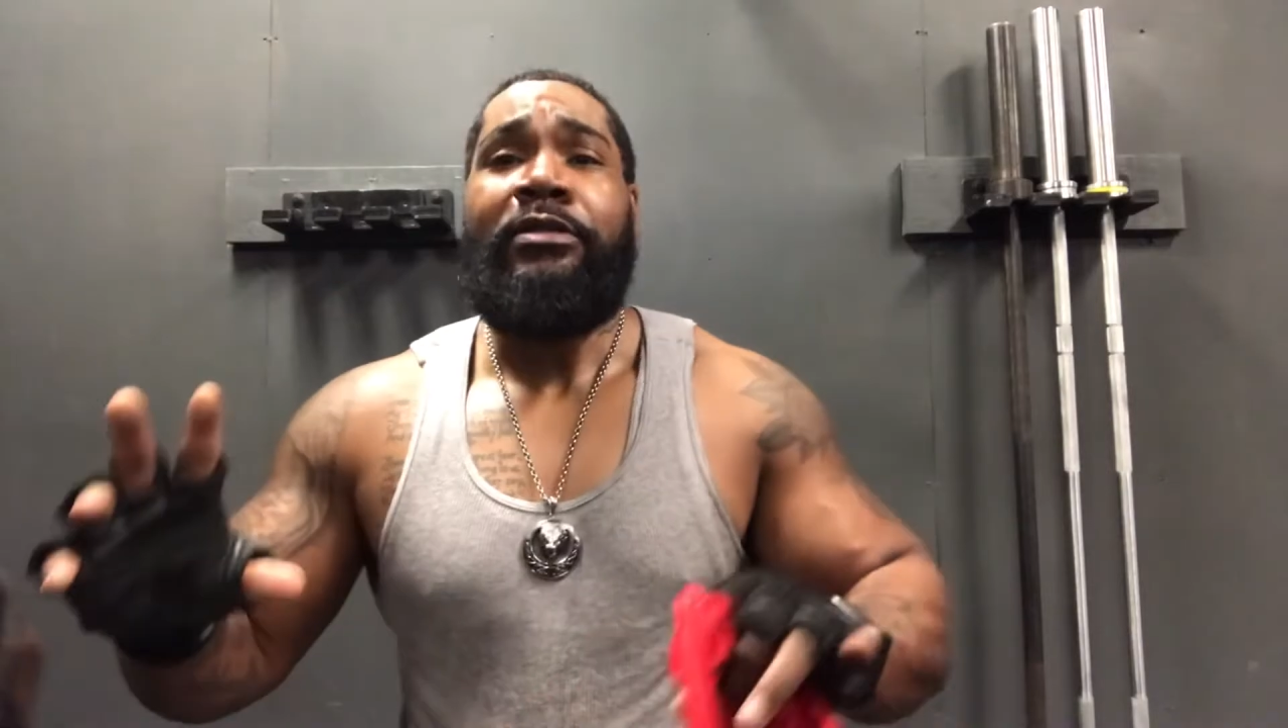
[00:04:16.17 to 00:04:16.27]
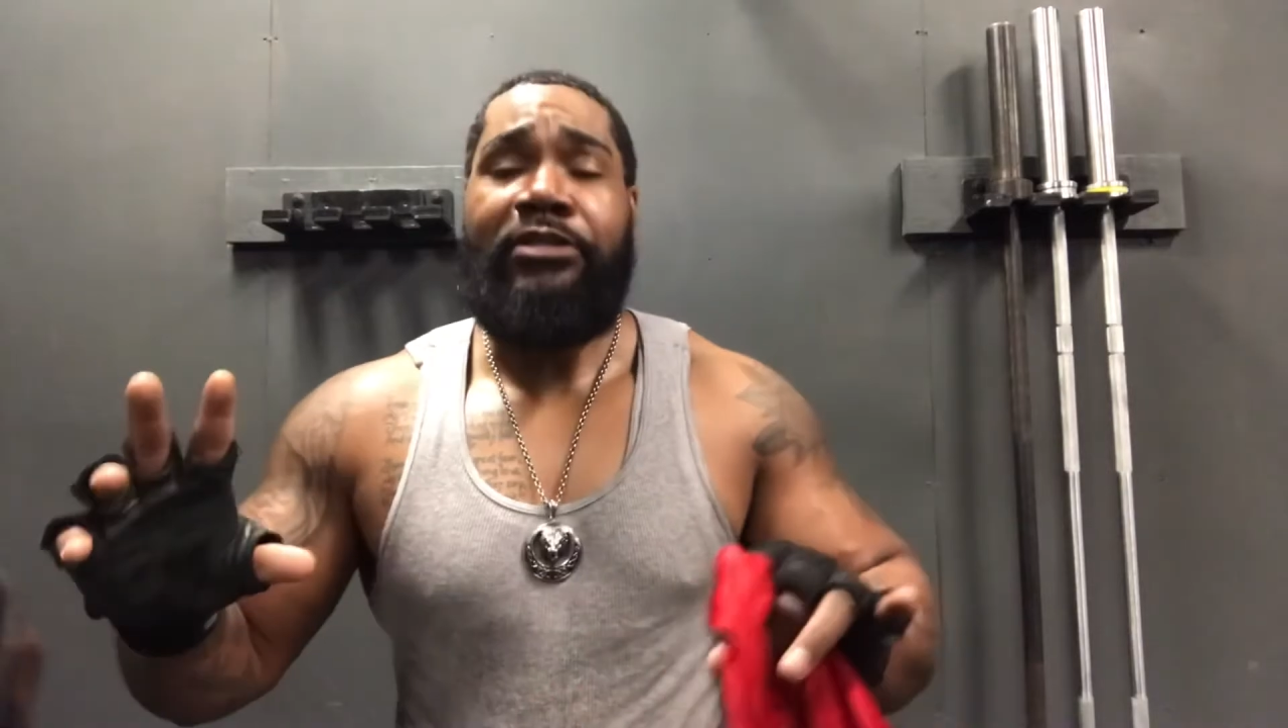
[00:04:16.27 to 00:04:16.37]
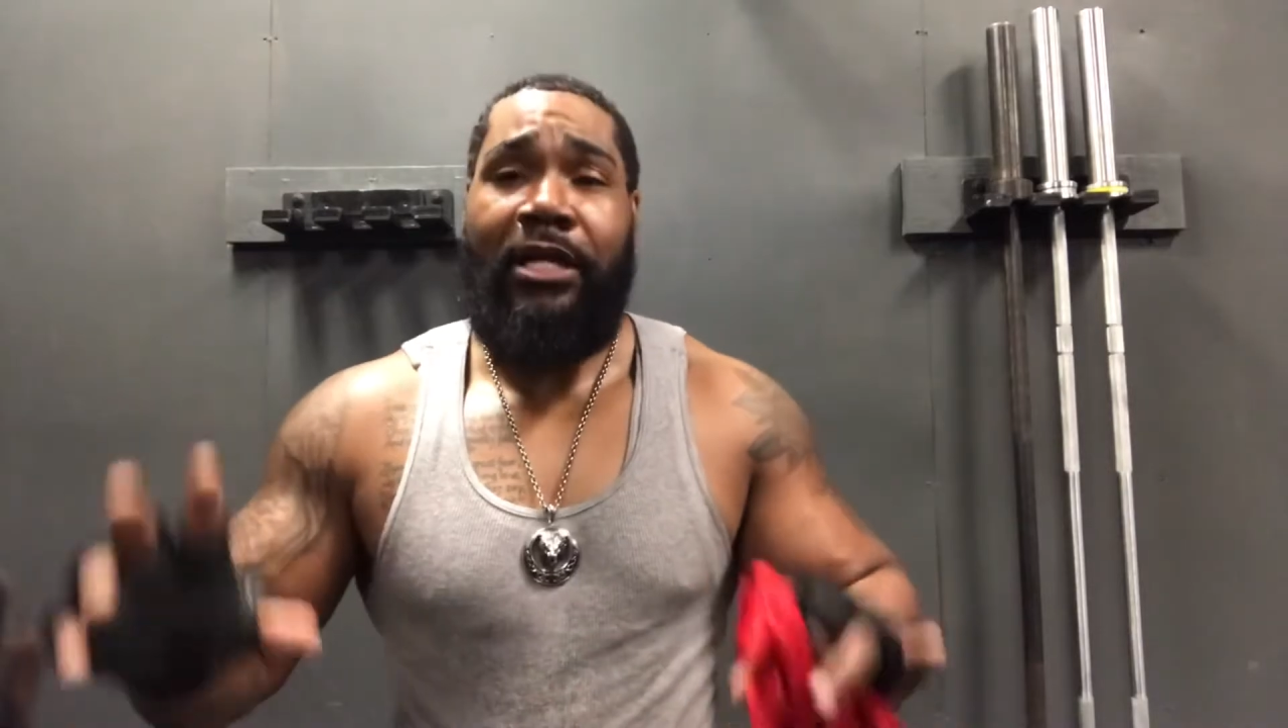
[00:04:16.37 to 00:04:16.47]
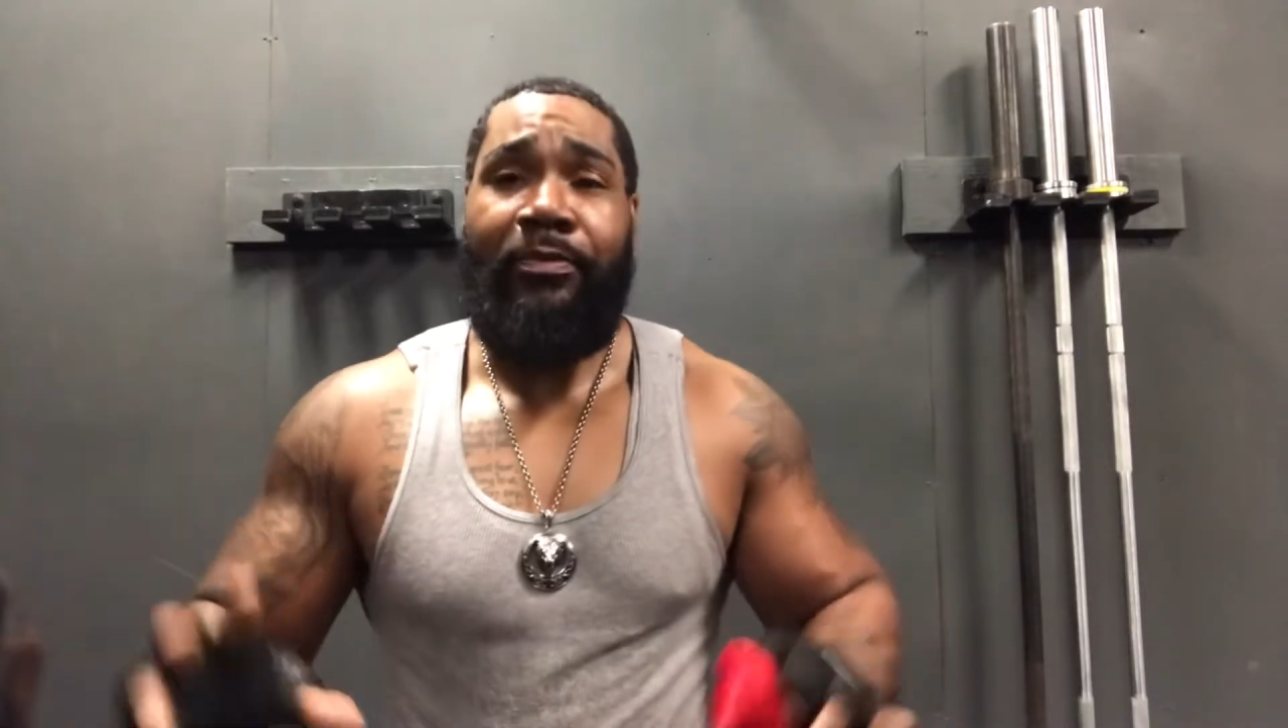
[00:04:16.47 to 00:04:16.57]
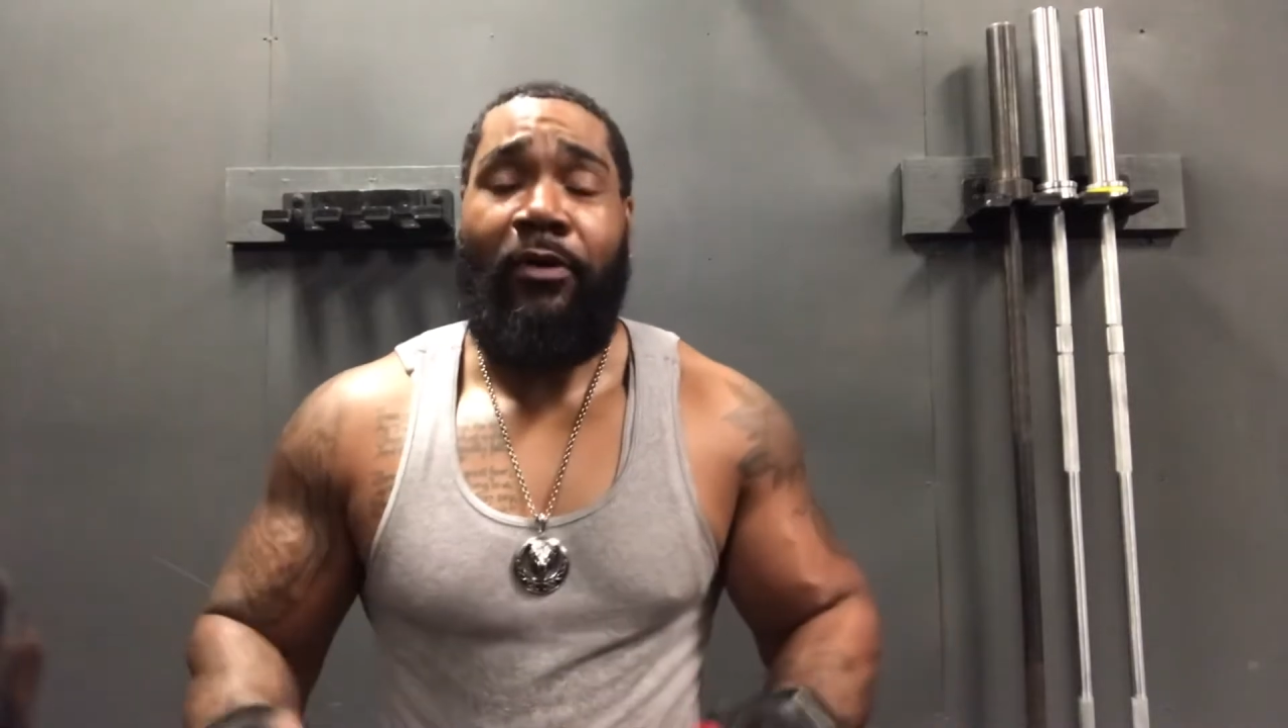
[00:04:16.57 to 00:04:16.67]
Jake